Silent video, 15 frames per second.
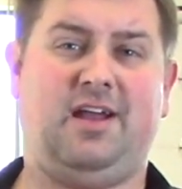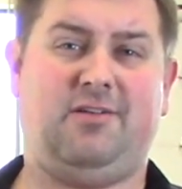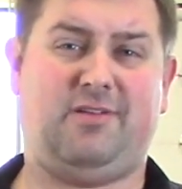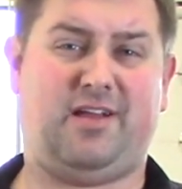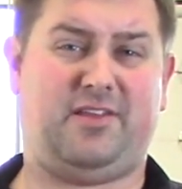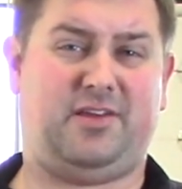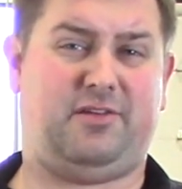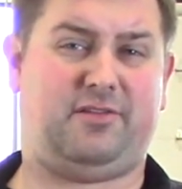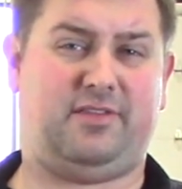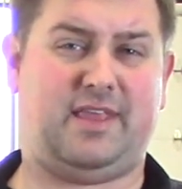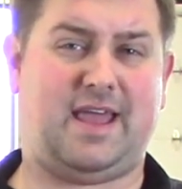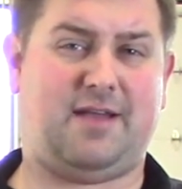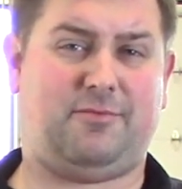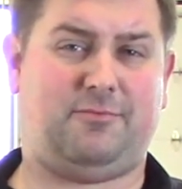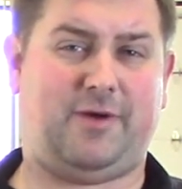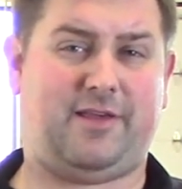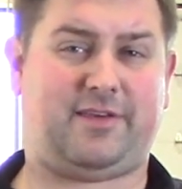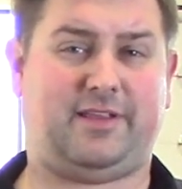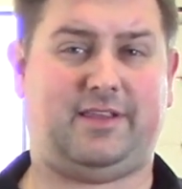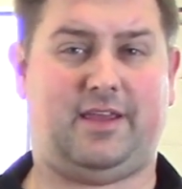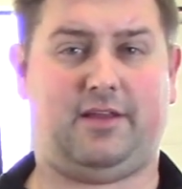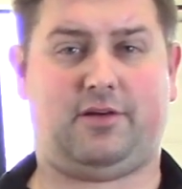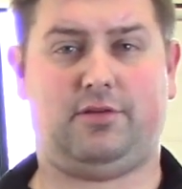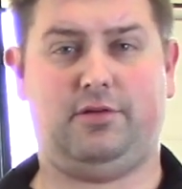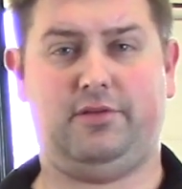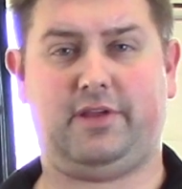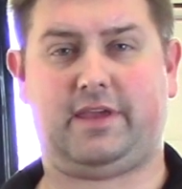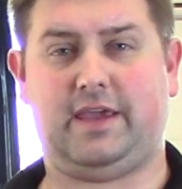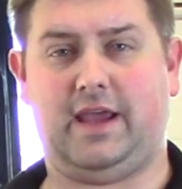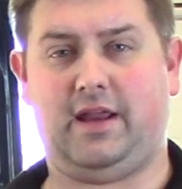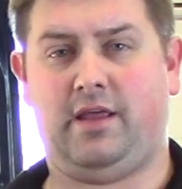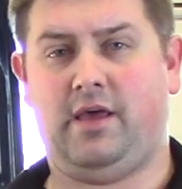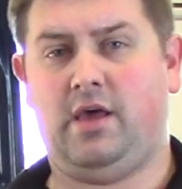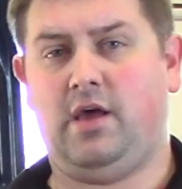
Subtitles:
rather than using that wastegate they include in the kit,